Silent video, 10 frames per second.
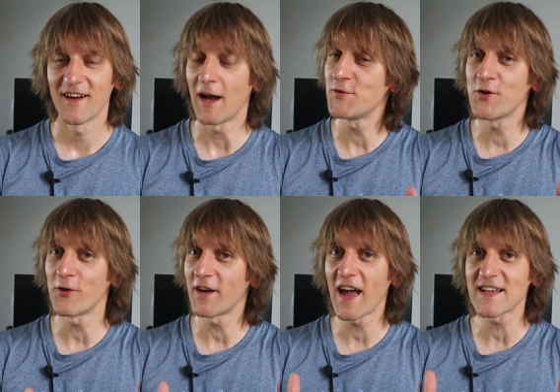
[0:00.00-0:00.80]
I'm
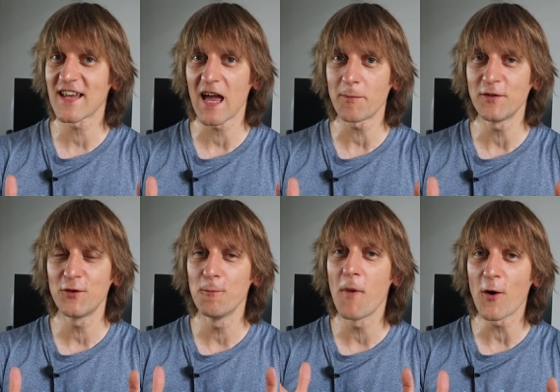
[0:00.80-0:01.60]
sure it has
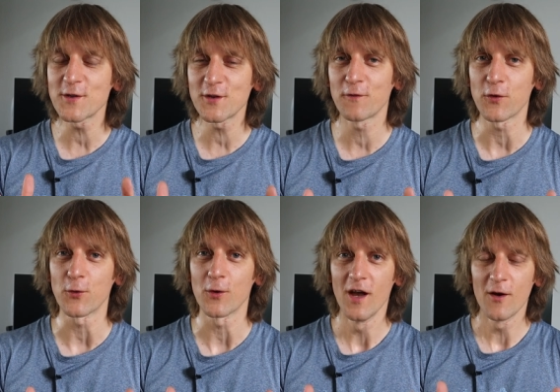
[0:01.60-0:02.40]
happened to most of
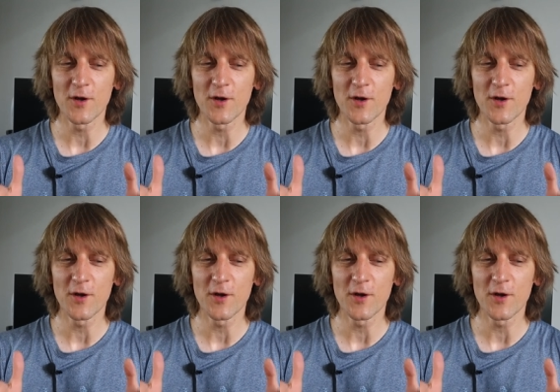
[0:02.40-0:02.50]
you.